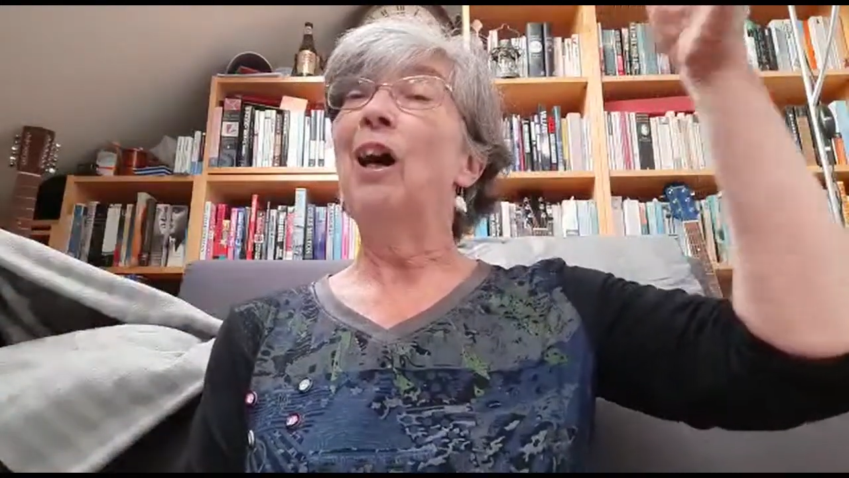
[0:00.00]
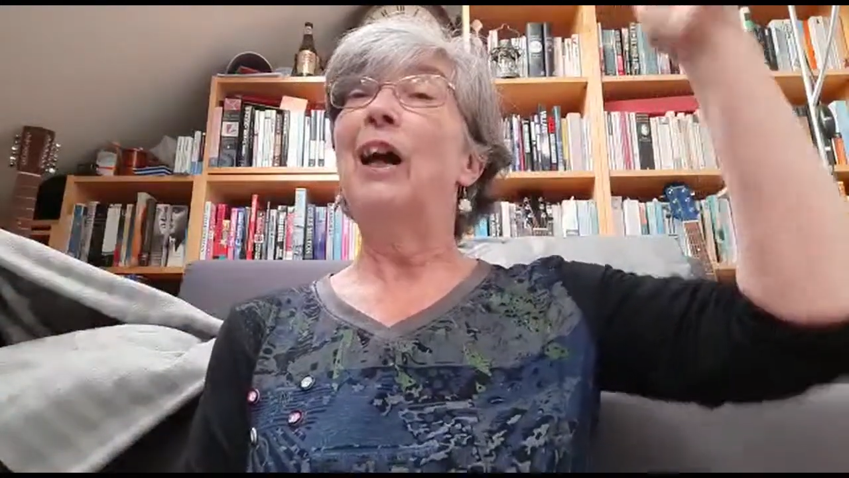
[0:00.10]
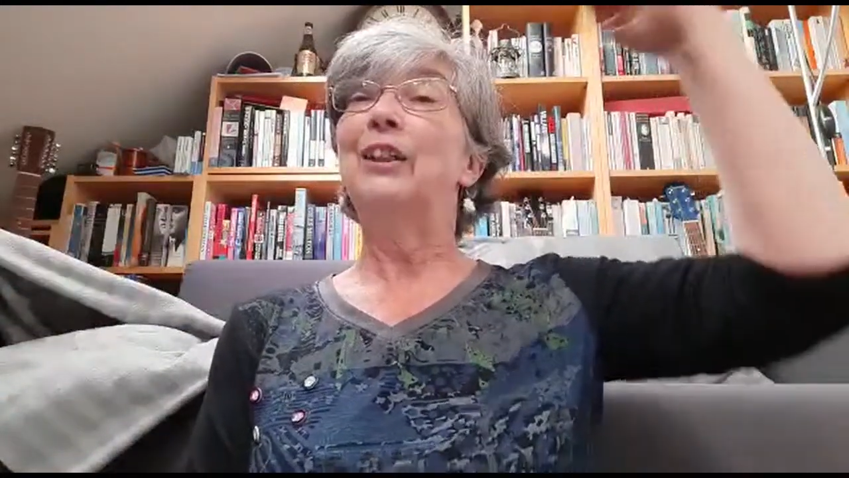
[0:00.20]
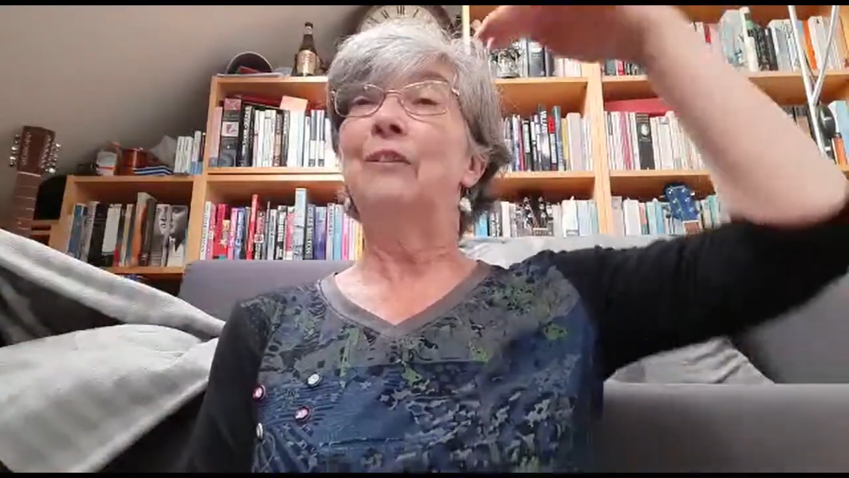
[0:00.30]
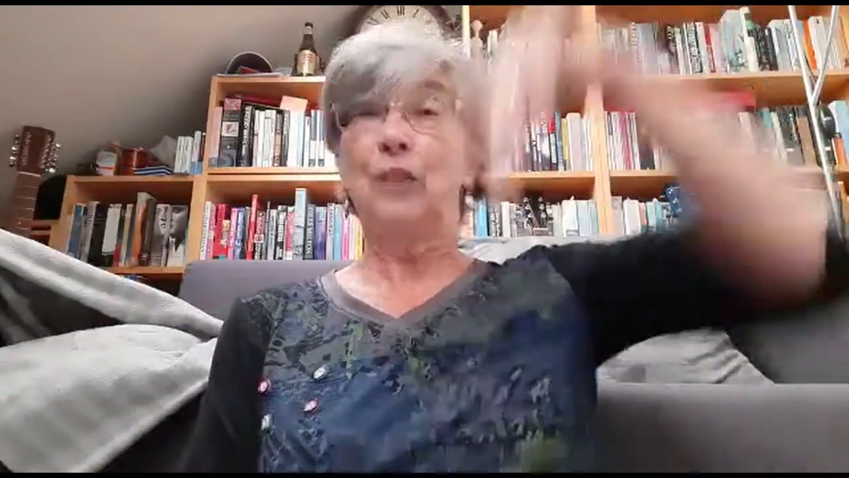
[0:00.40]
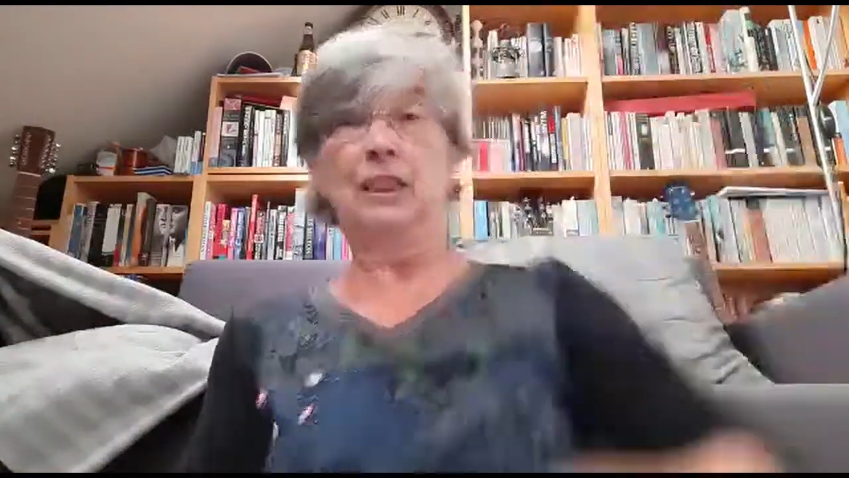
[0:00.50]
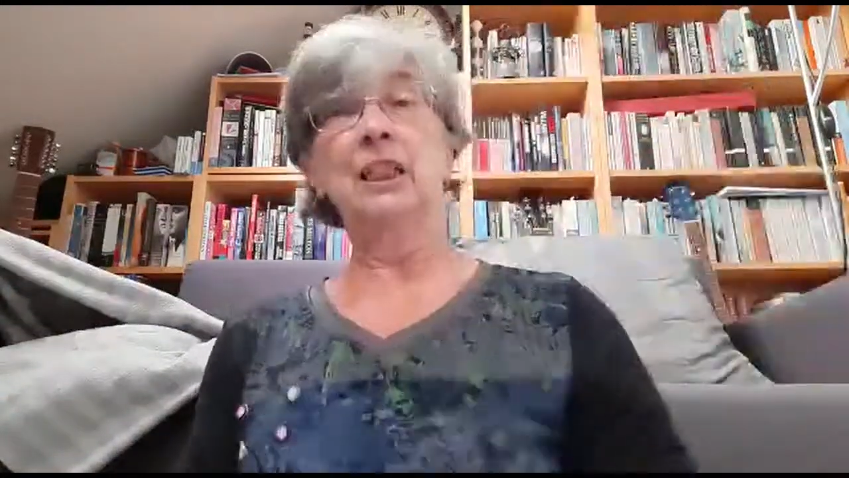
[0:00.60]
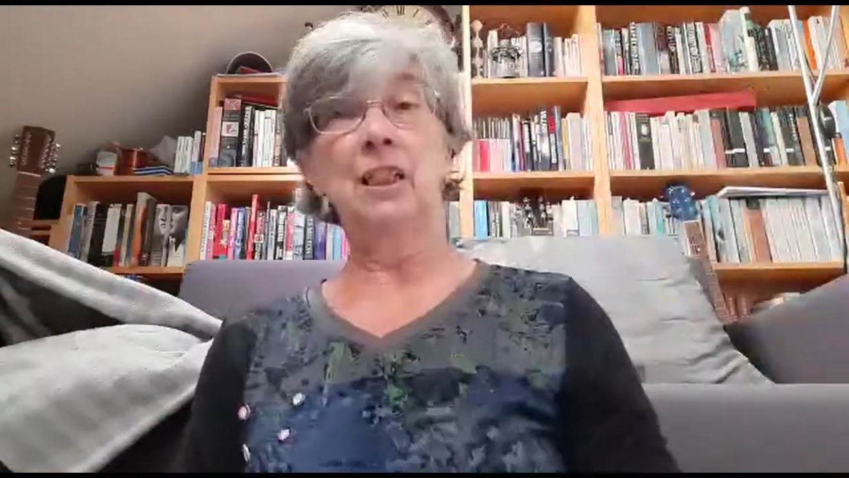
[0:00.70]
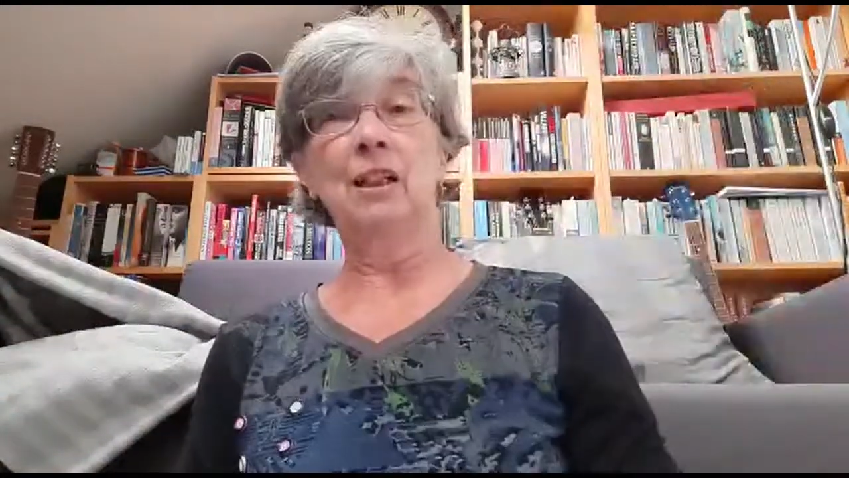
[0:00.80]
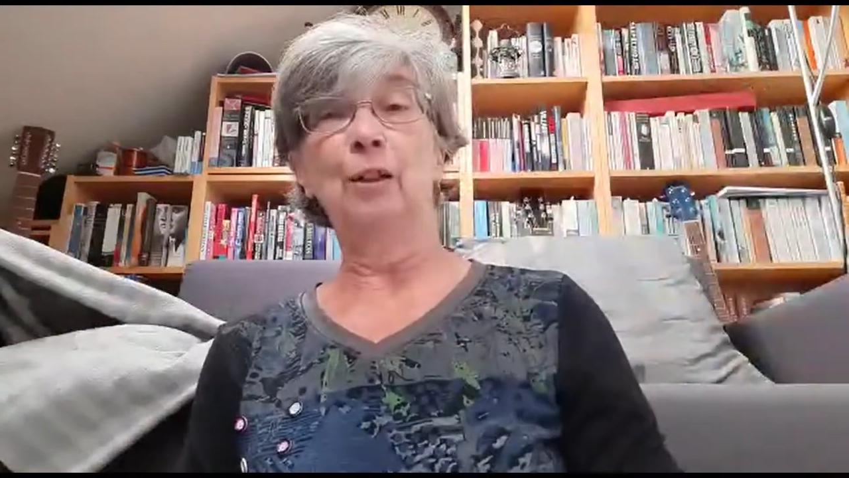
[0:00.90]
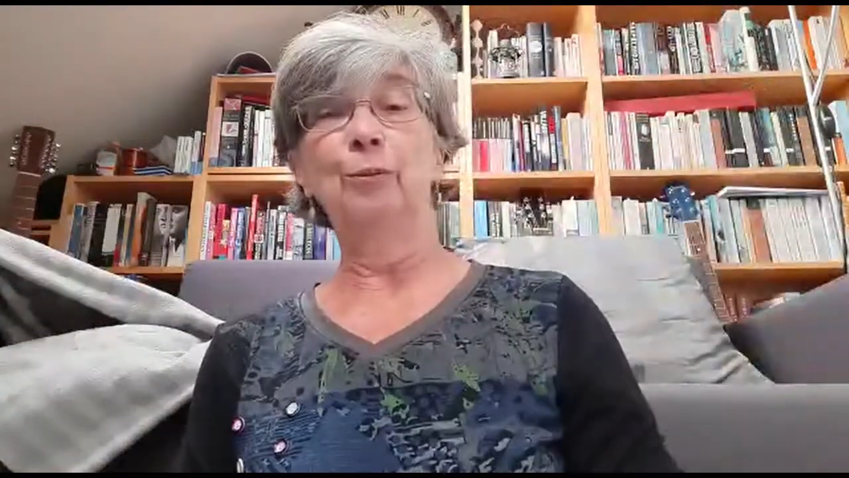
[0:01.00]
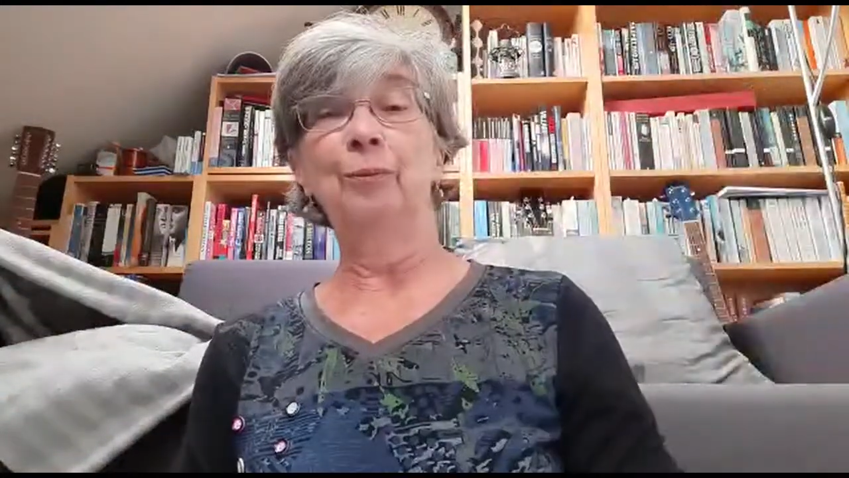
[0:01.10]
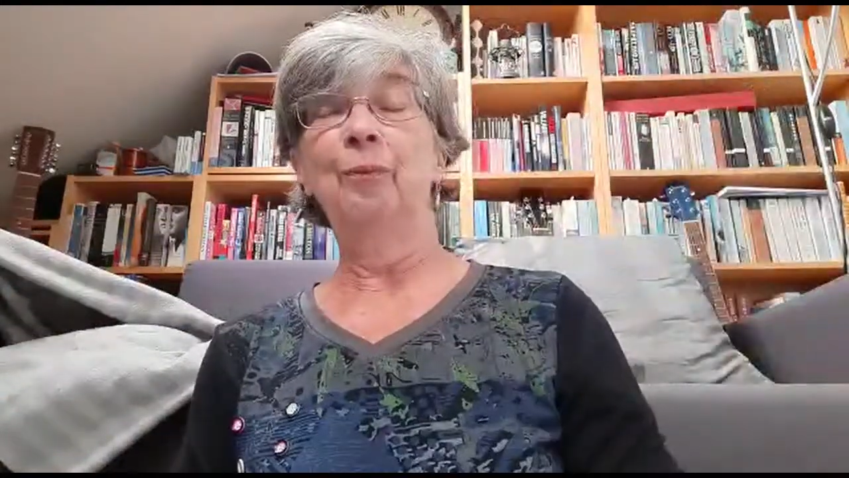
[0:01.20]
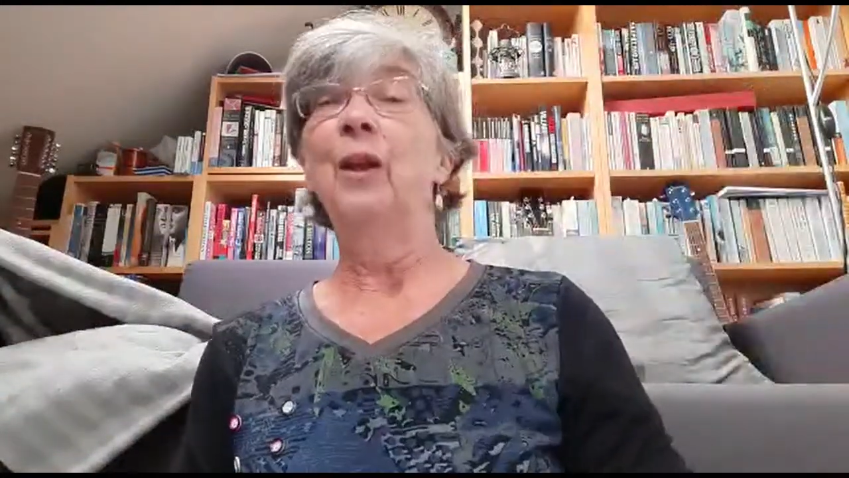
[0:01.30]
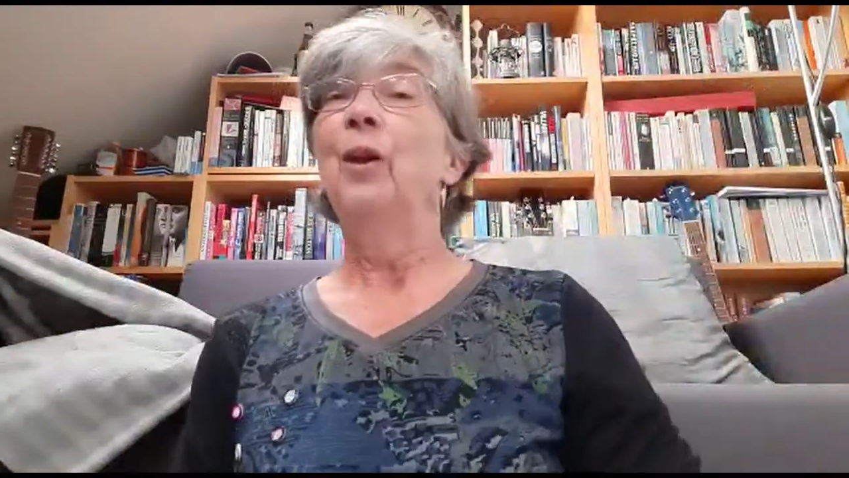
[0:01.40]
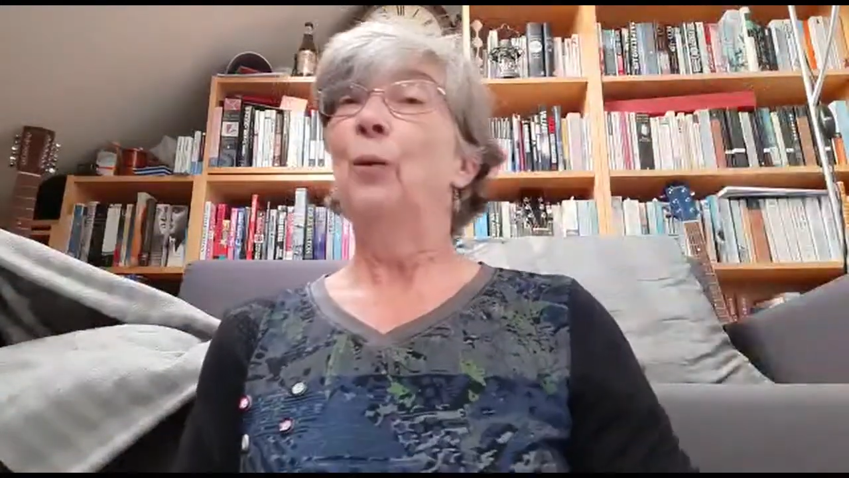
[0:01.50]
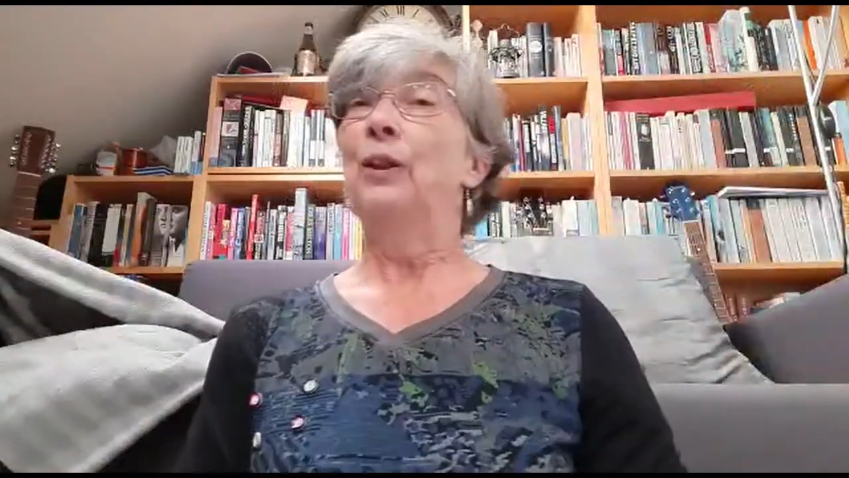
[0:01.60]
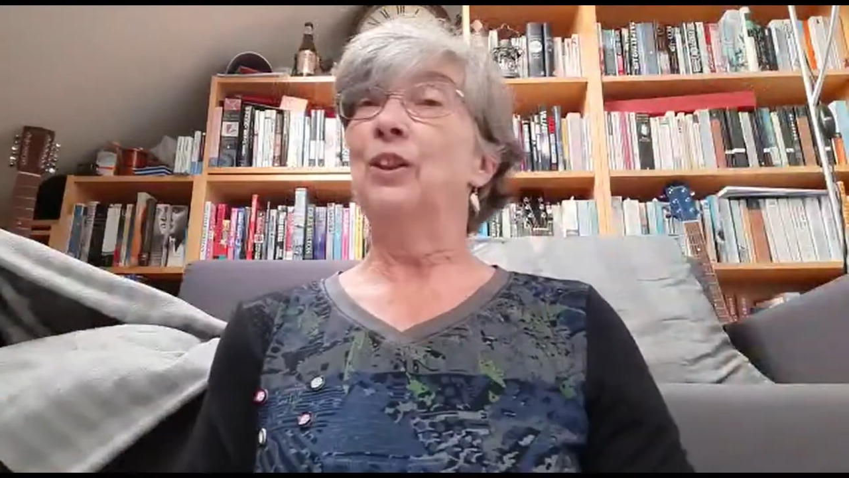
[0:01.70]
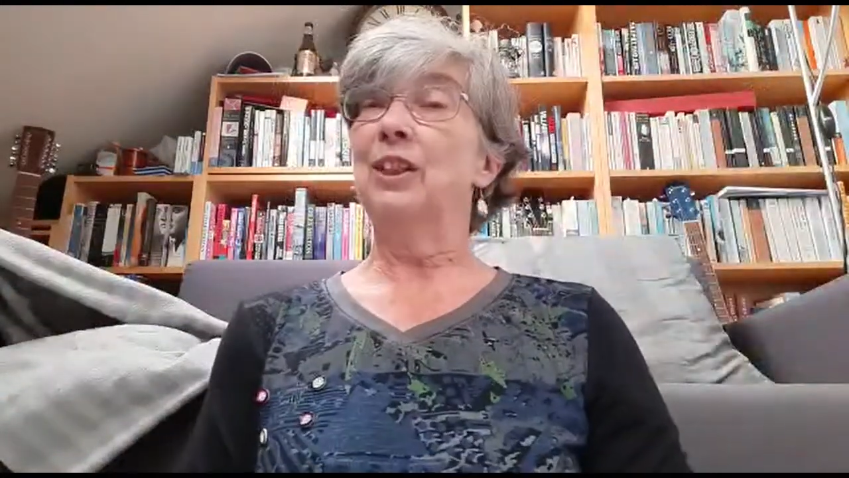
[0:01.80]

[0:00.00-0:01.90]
And you have to sit down when